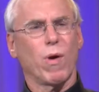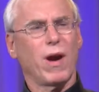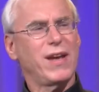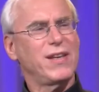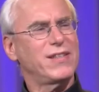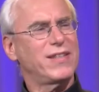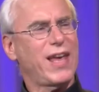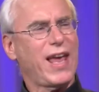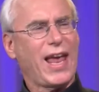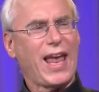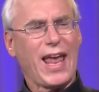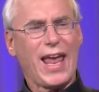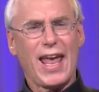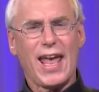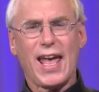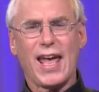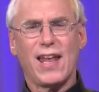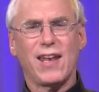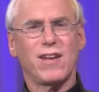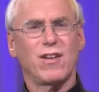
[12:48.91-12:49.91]
or raise a
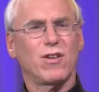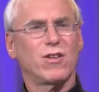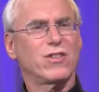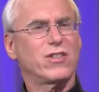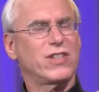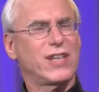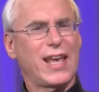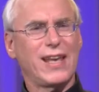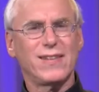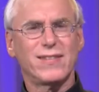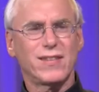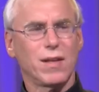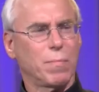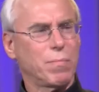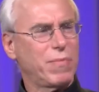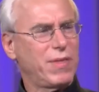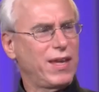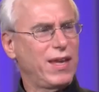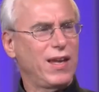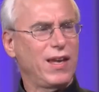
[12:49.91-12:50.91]
hand or say
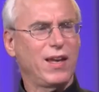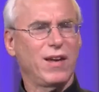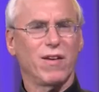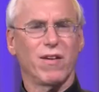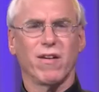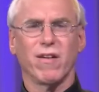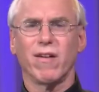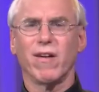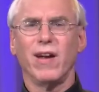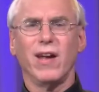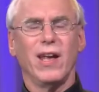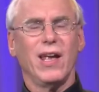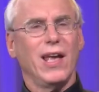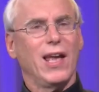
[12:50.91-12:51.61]
something or